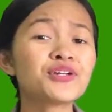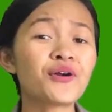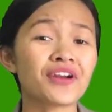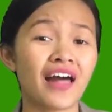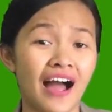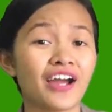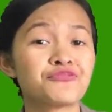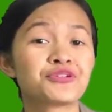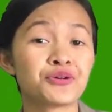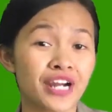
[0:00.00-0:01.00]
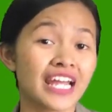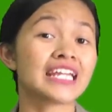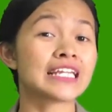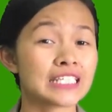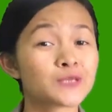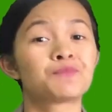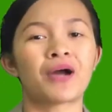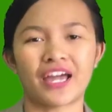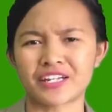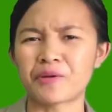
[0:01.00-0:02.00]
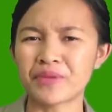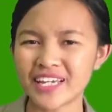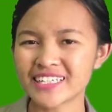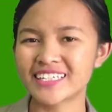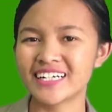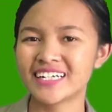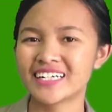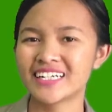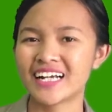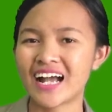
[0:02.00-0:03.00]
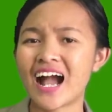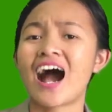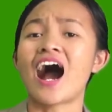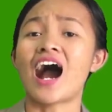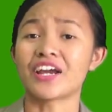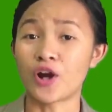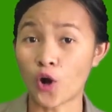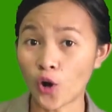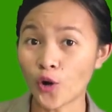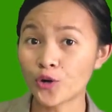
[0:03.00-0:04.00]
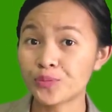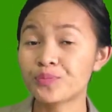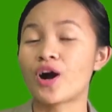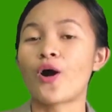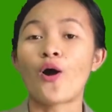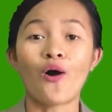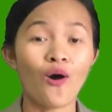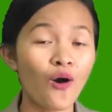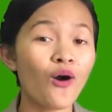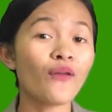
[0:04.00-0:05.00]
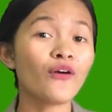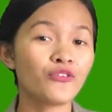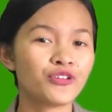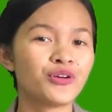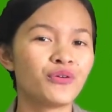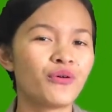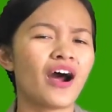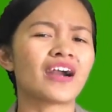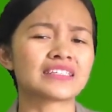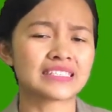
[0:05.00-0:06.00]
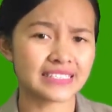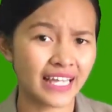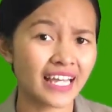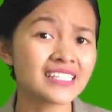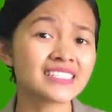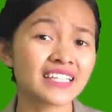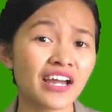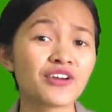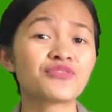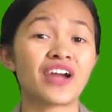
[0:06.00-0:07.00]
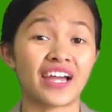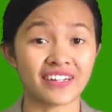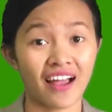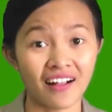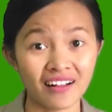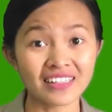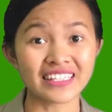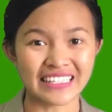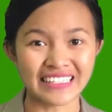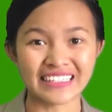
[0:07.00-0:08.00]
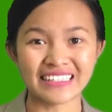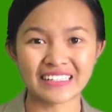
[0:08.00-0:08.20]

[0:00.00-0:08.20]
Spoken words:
your life during this pandemic? I hope all of you are stay safe and healthy.